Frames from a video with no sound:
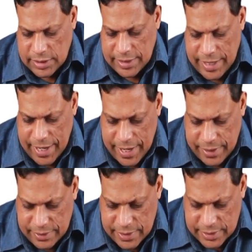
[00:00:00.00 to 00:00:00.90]
See
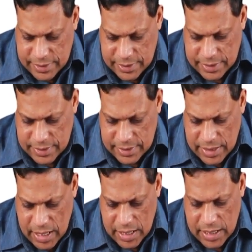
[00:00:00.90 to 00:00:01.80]
here, this is
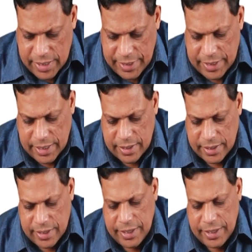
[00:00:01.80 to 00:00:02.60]
the green color.